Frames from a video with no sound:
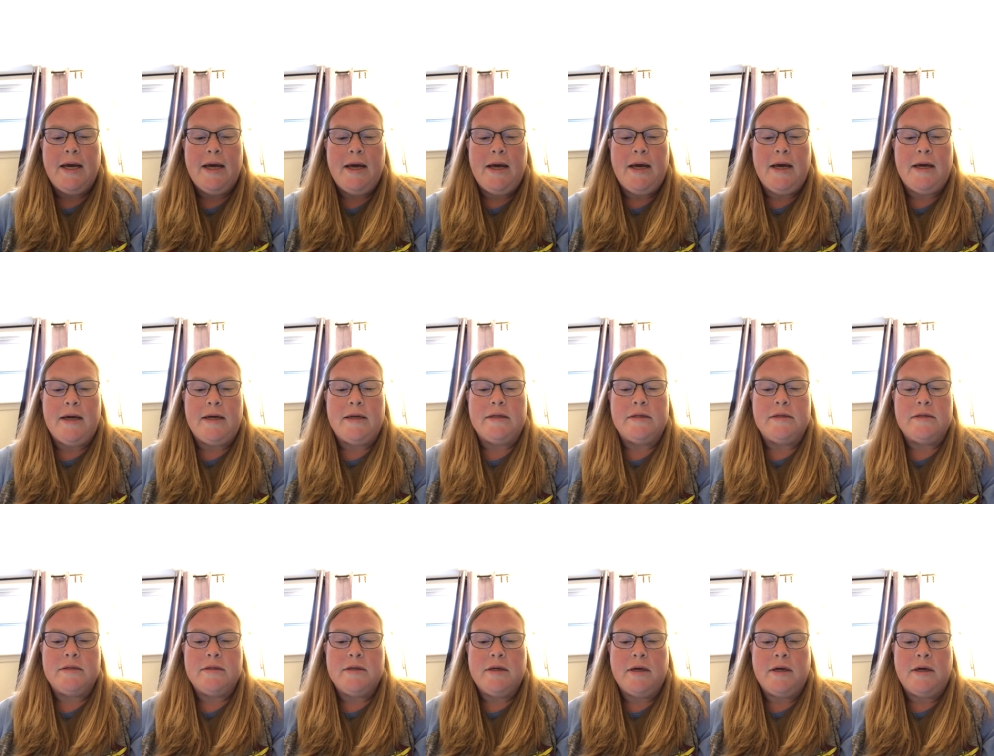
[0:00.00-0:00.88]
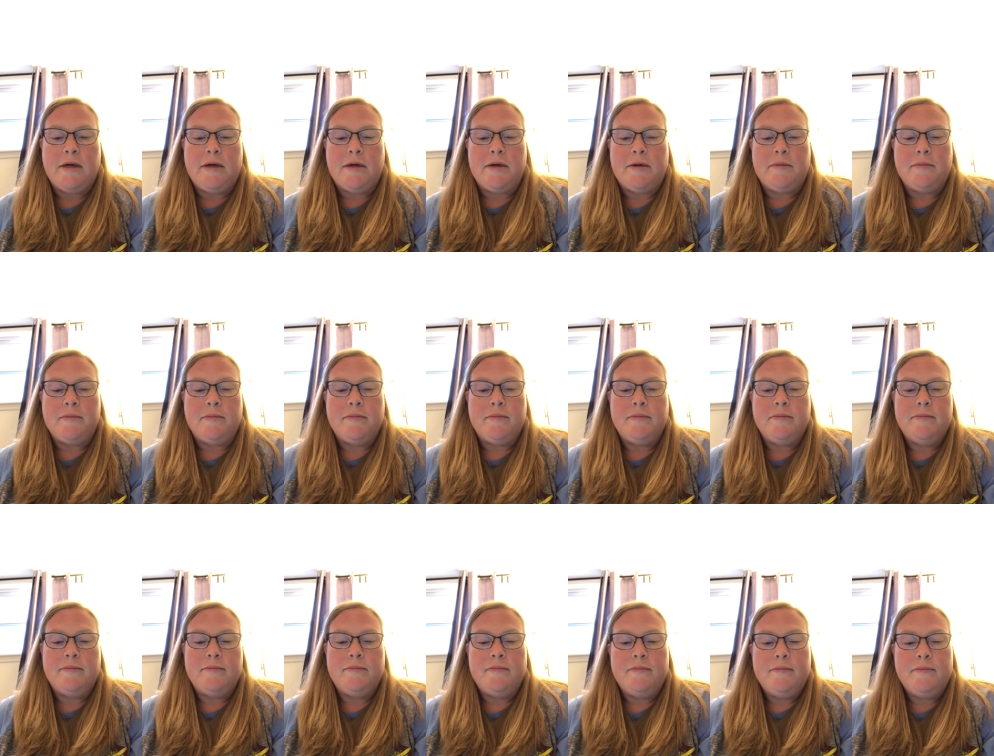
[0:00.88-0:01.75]
And um,
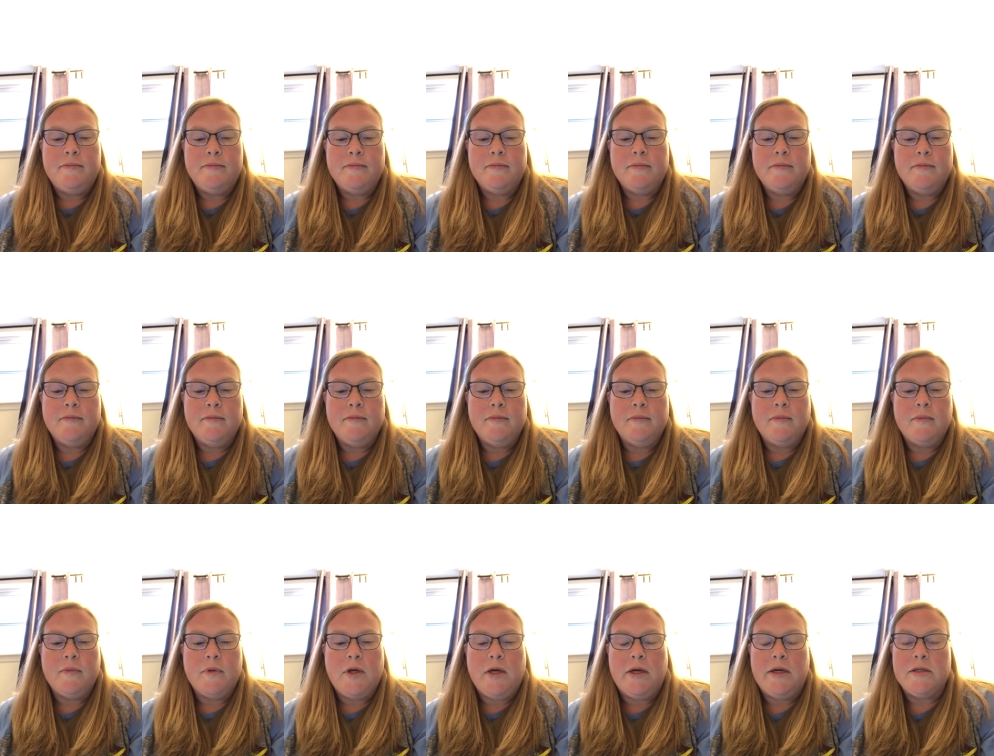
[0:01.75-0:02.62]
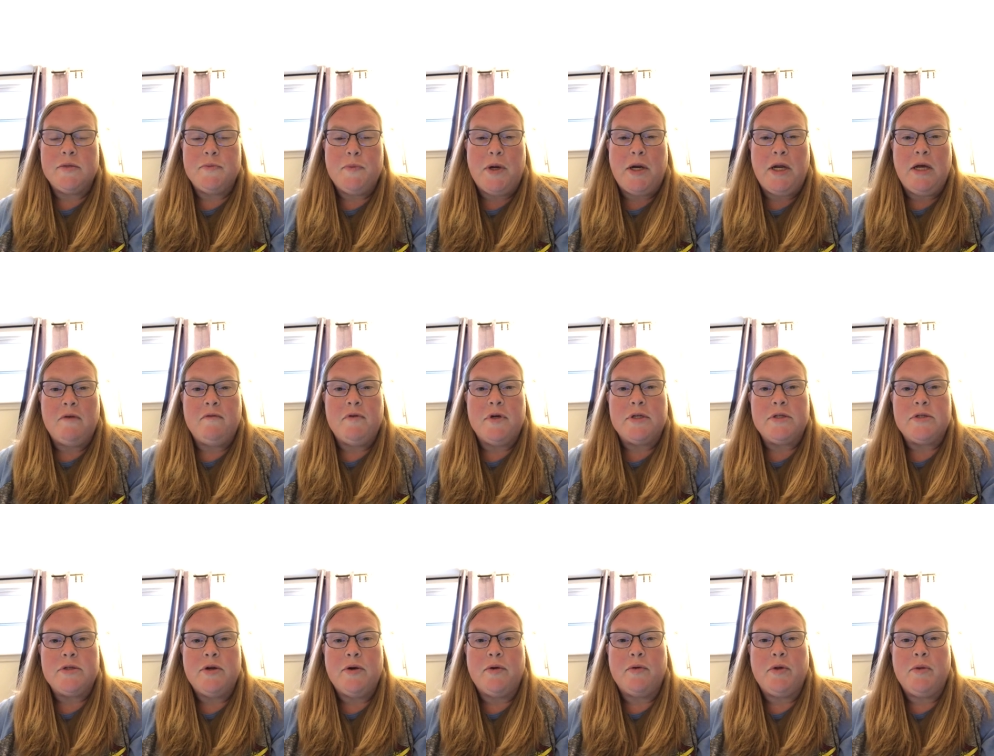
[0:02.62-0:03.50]
as many of
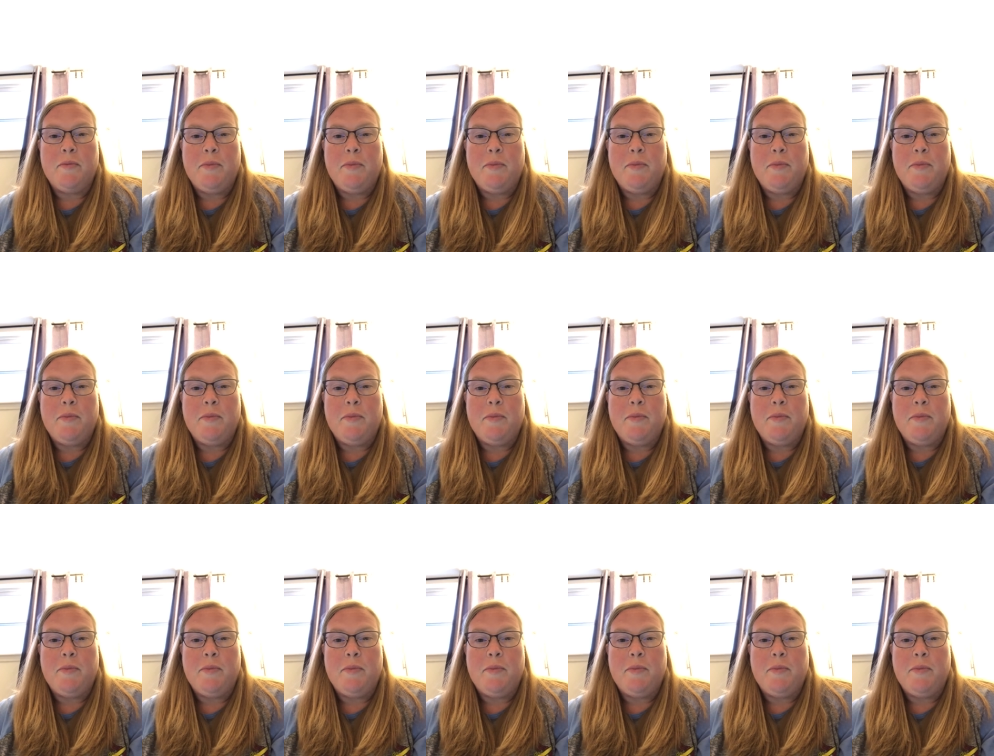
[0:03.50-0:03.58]
us know,